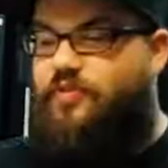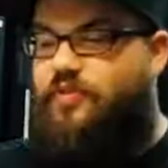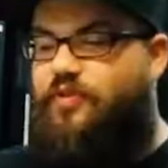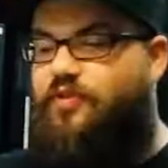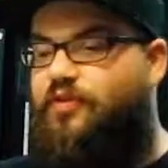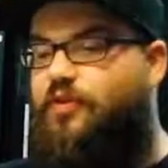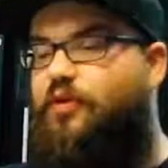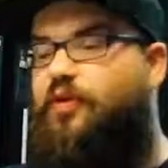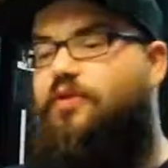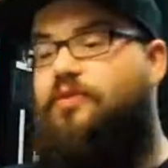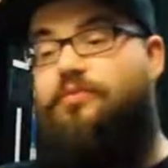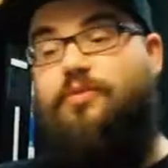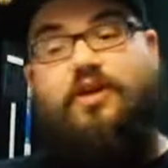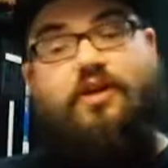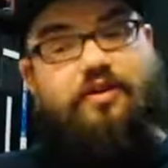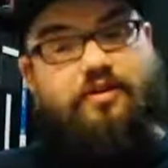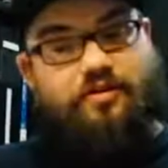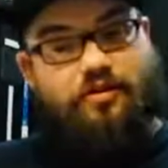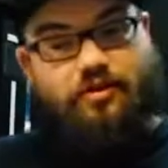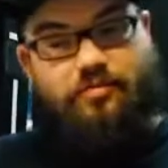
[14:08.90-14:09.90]
So, at the
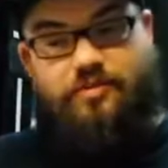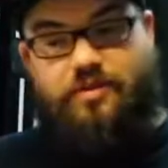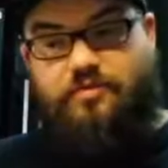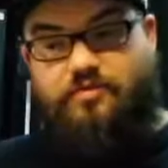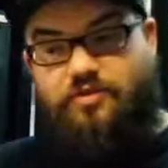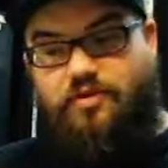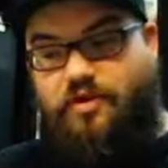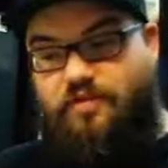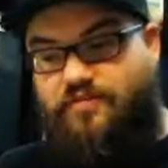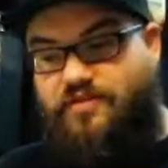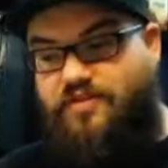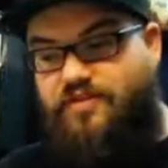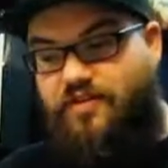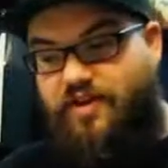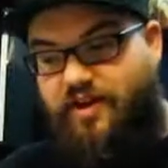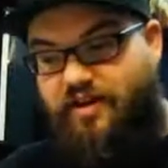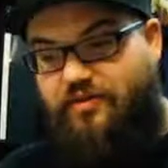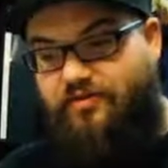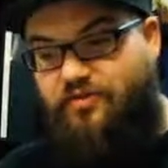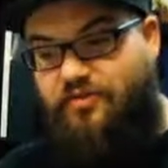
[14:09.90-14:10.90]
beginning of your upkeep, you have to
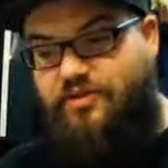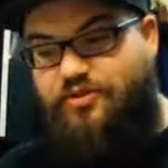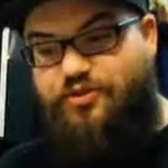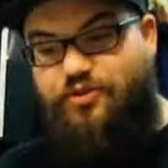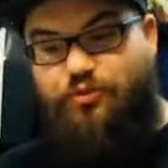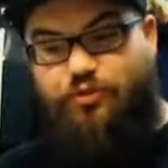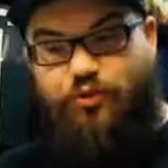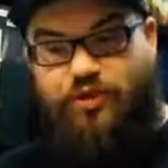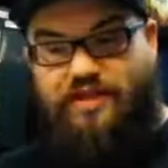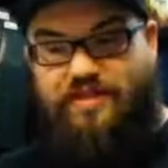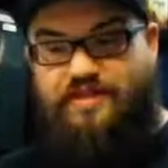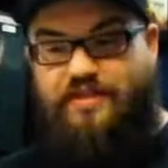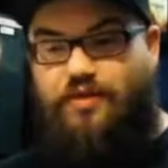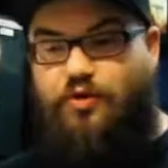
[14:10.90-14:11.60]
sacrifice your winged